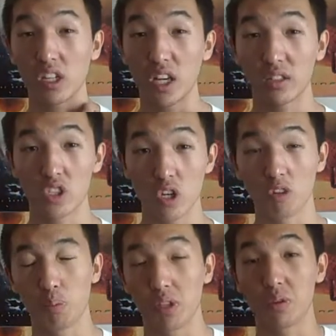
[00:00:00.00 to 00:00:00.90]
me got the
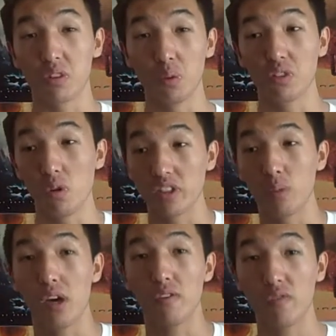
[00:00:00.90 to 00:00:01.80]
joke because it was
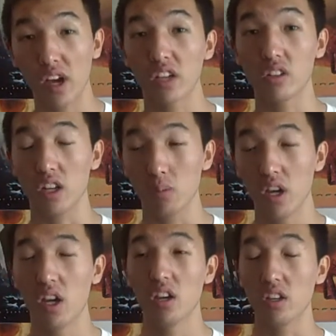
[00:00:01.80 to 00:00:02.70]
only about Fight Club.